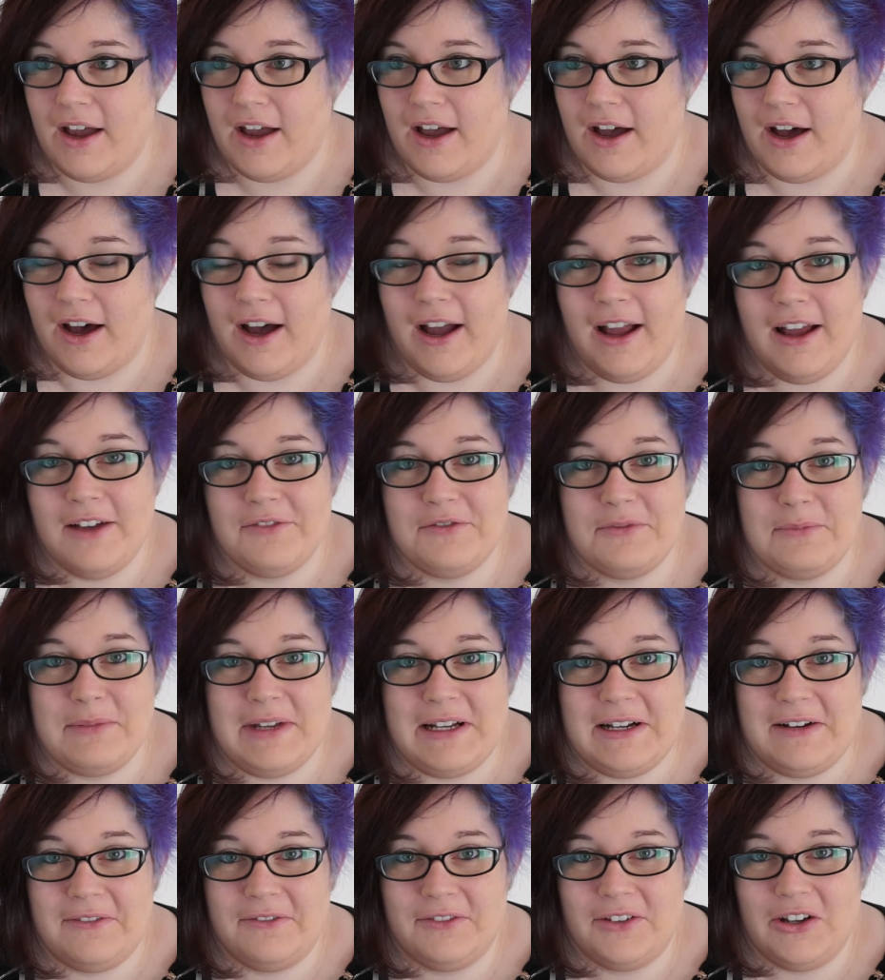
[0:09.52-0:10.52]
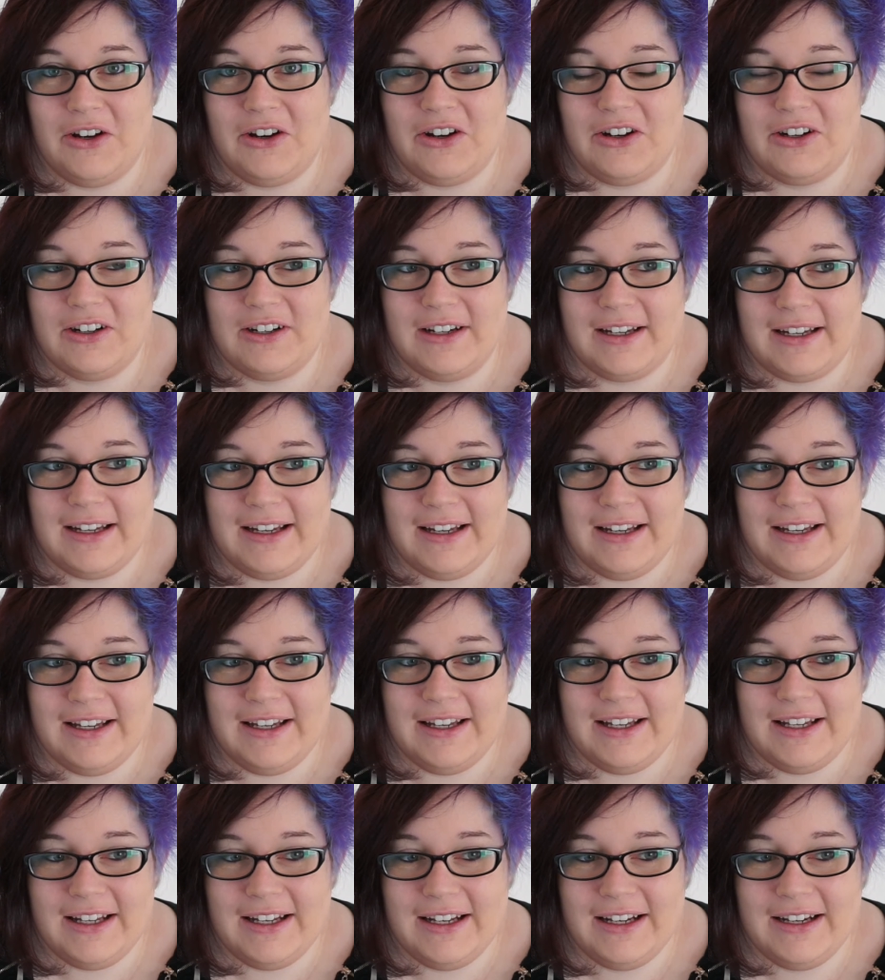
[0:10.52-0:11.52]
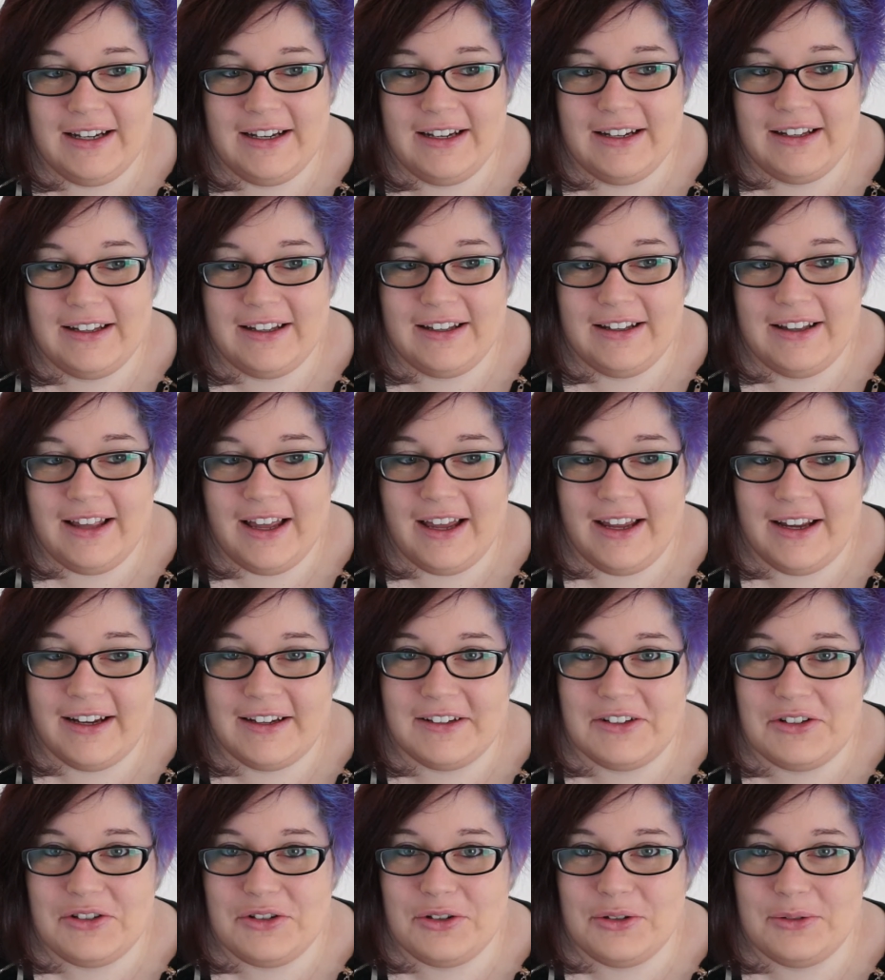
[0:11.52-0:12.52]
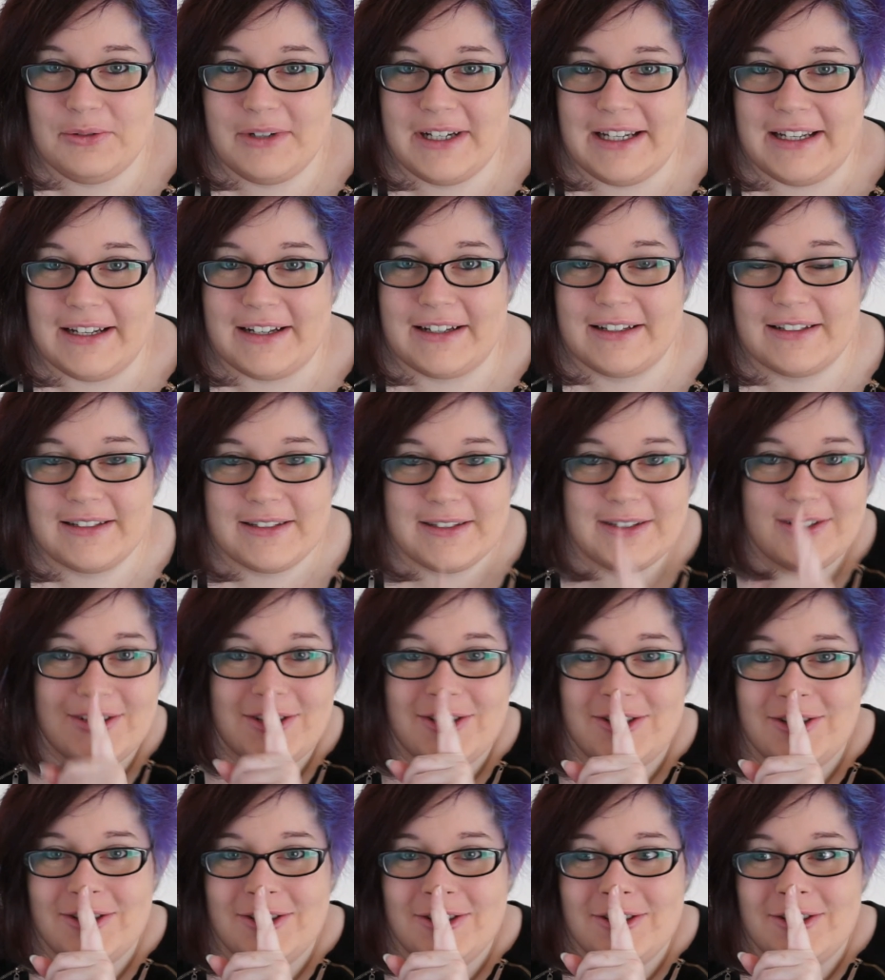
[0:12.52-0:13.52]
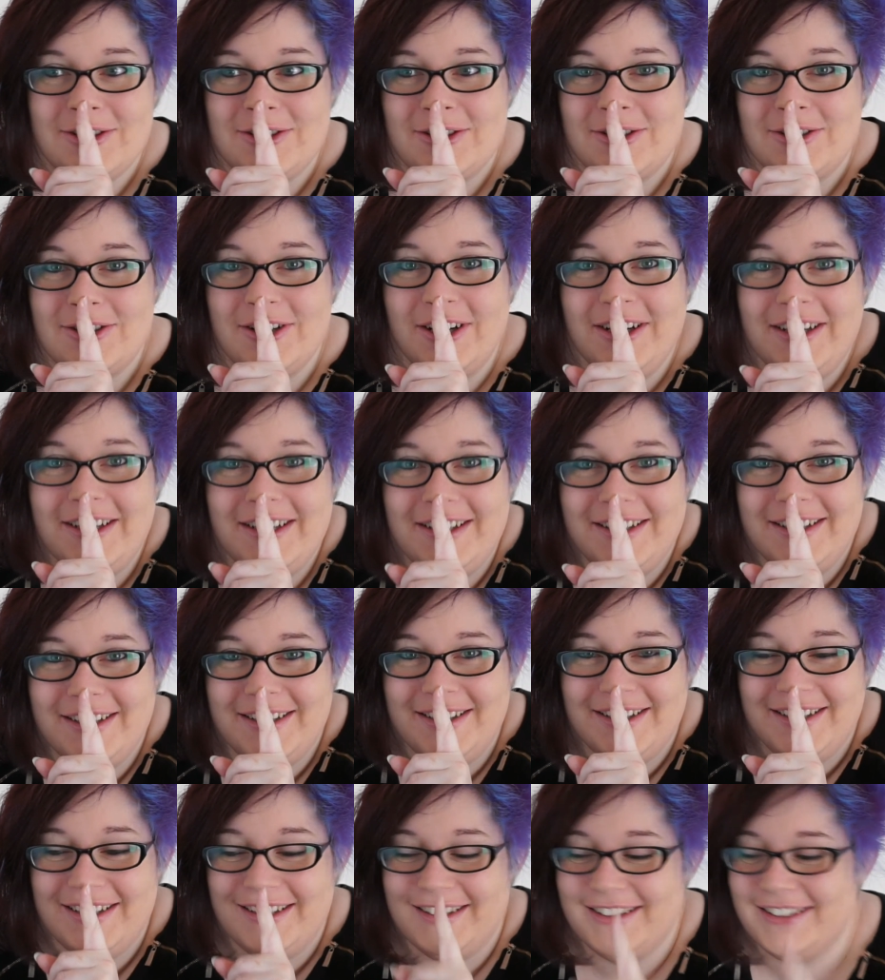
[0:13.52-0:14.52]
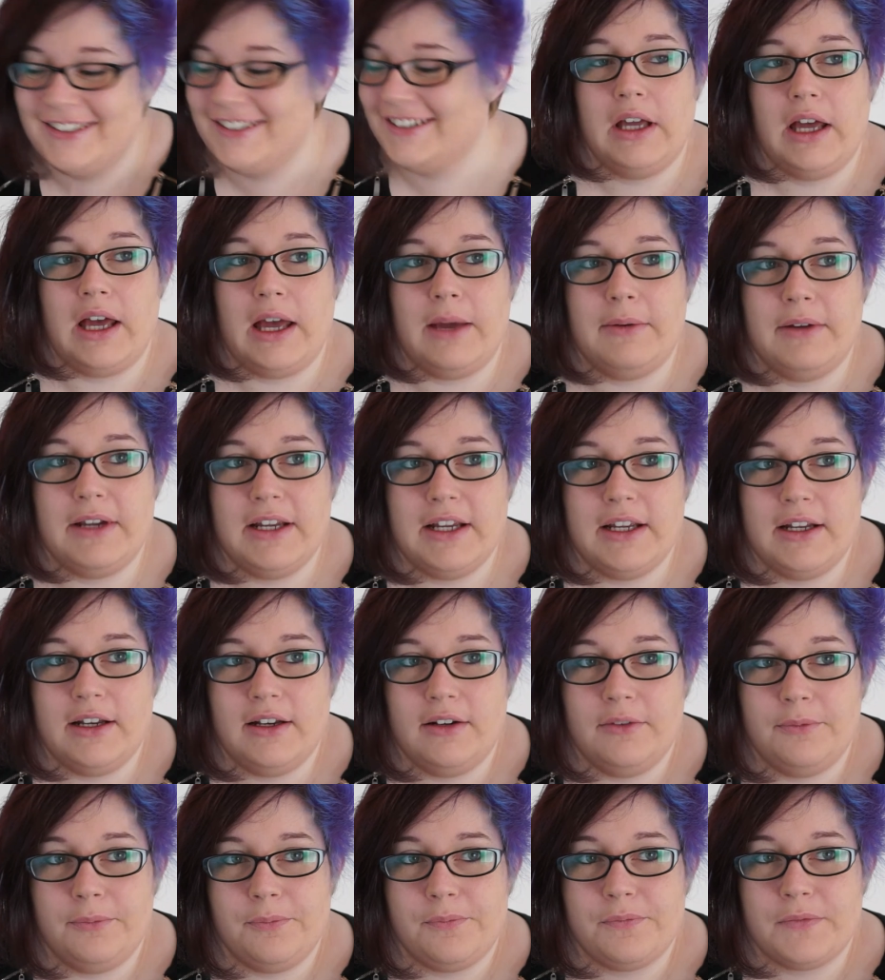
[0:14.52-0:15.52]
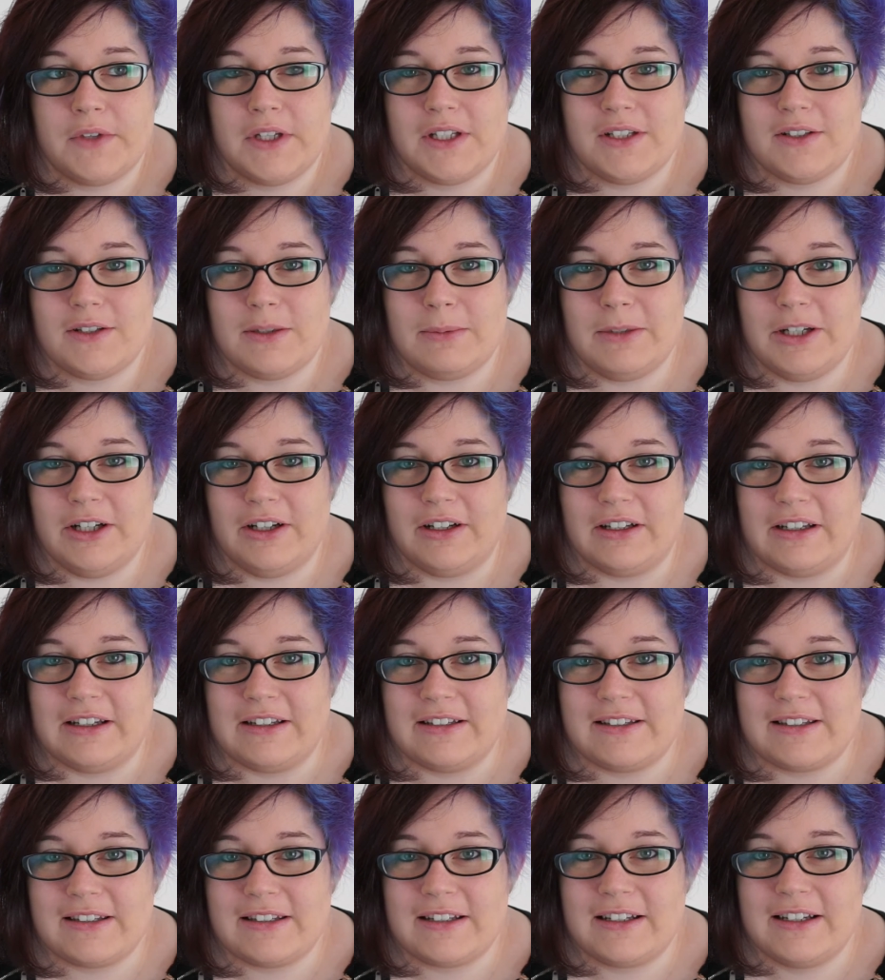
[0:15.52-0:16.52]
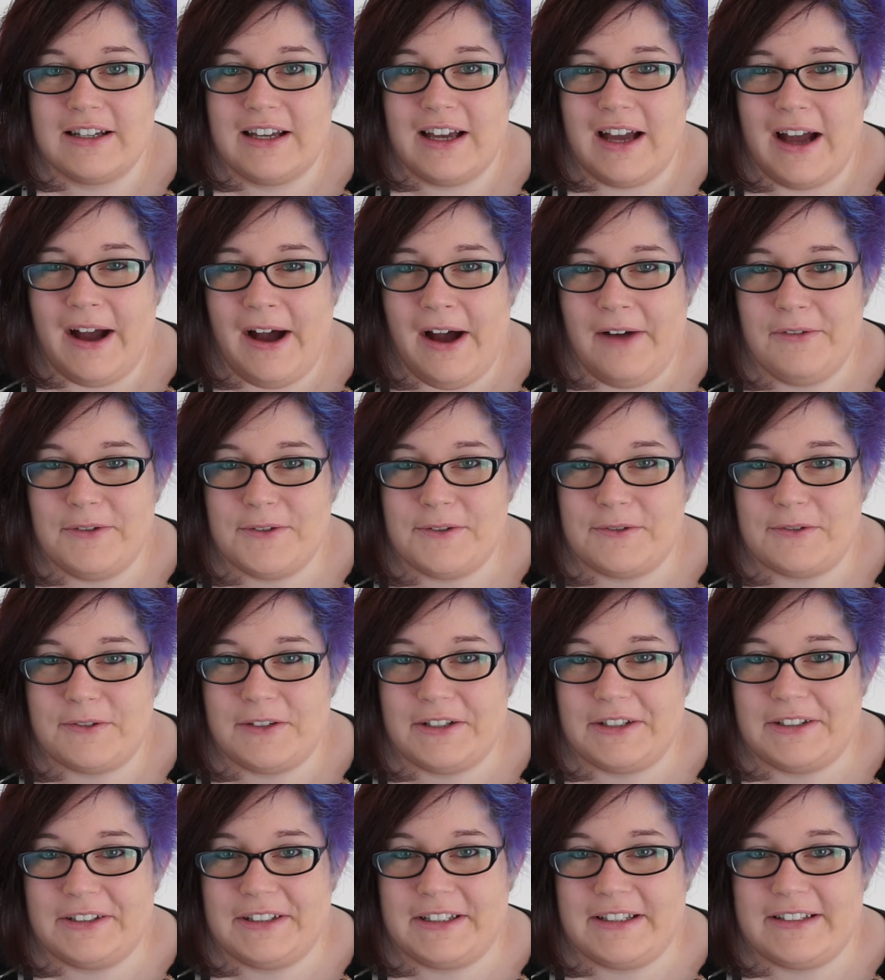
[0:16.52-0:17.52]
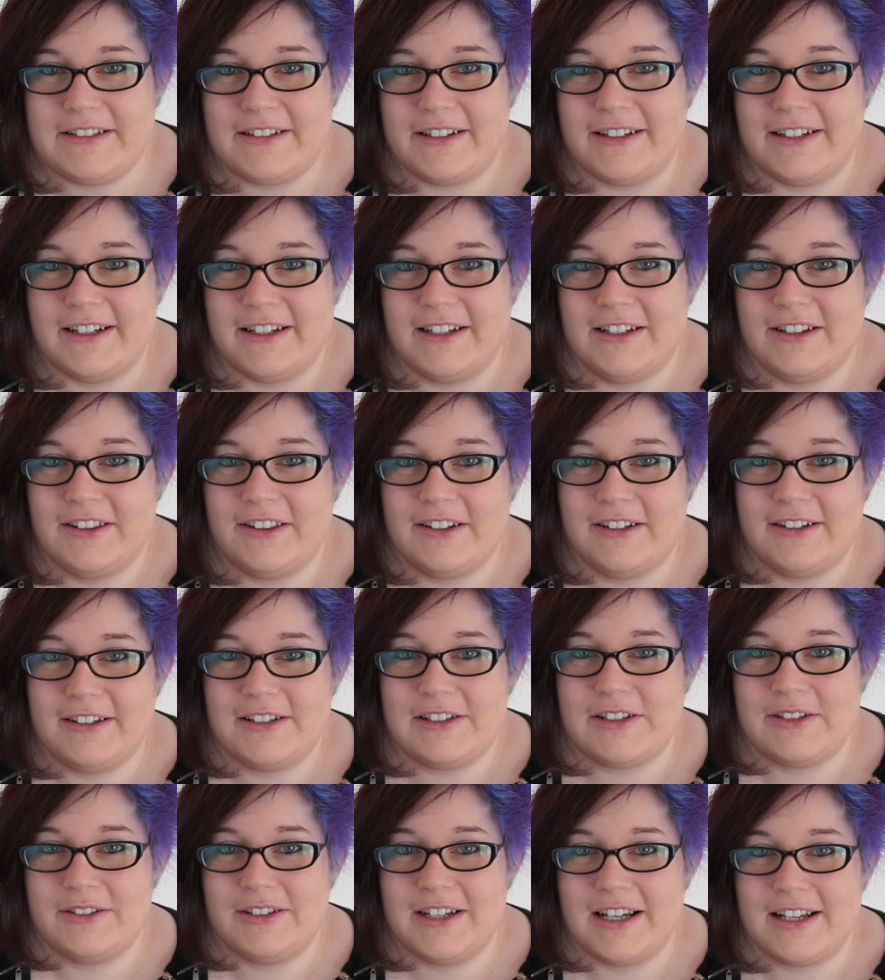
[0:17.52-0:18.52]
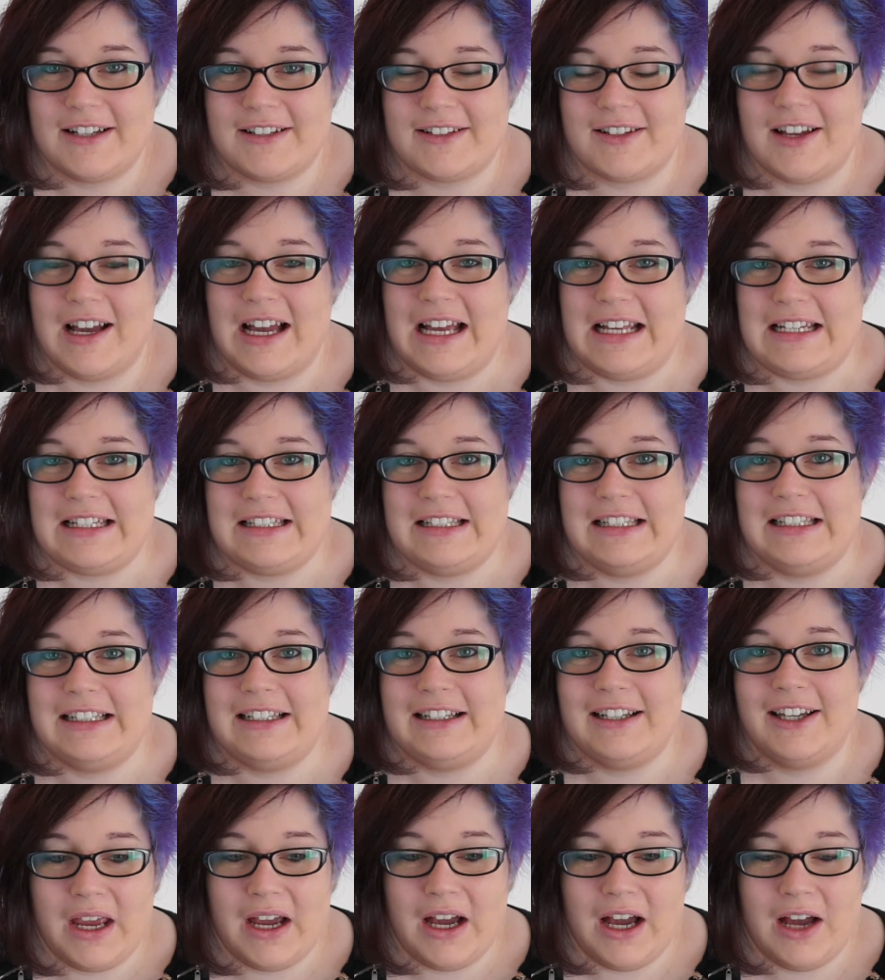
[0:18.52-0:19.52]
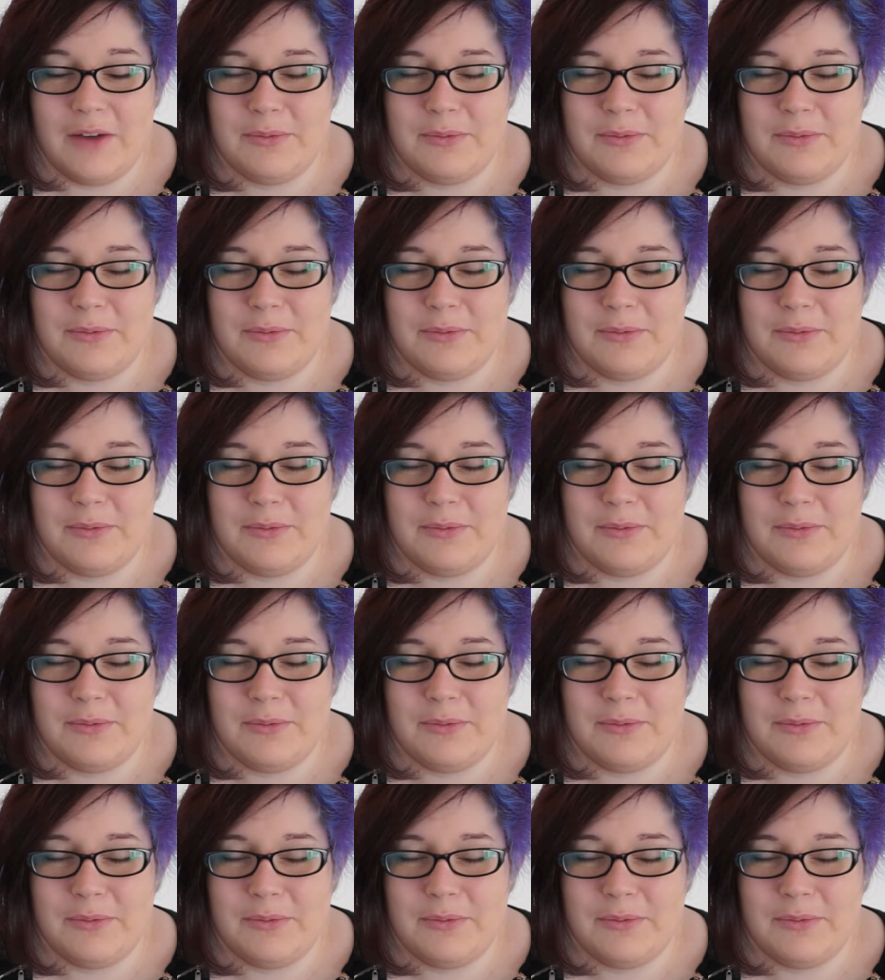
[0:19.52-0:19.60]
I haven't made a vlog in like 2 weeks. Shh. I mean, to be honest, I haven't really done anything too exciting.